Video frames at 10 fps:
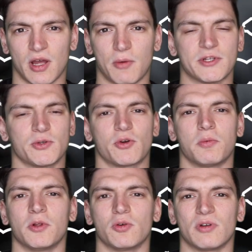I went to a
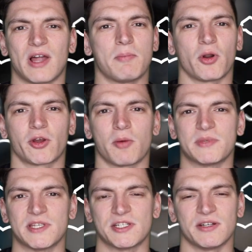couple of good like body
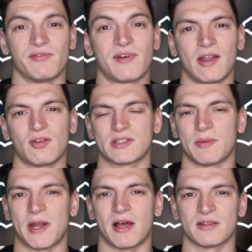composition and fat loss
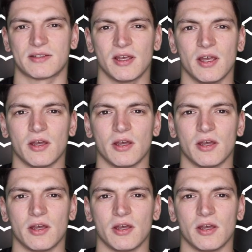seminars,